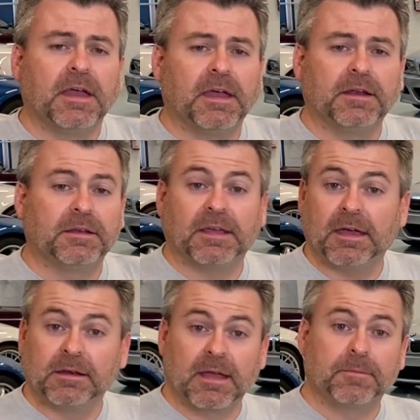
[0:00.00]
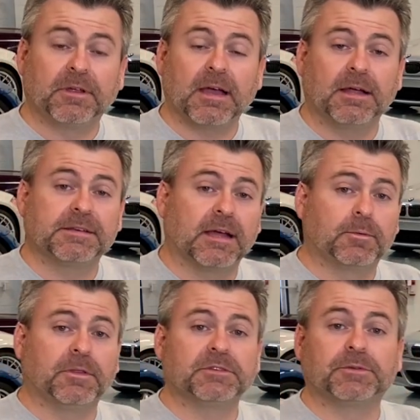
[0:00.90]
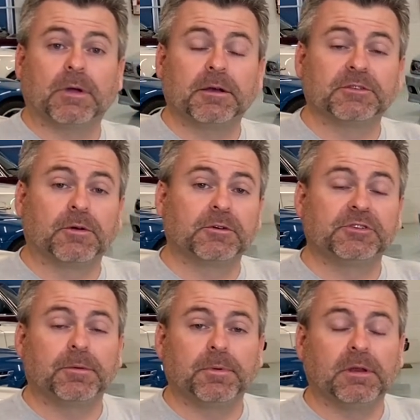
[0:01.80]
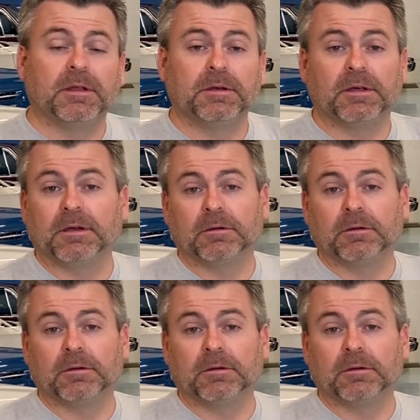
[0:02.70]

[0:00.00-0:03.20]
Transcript: and again kept in contact with us throughout his ownership. And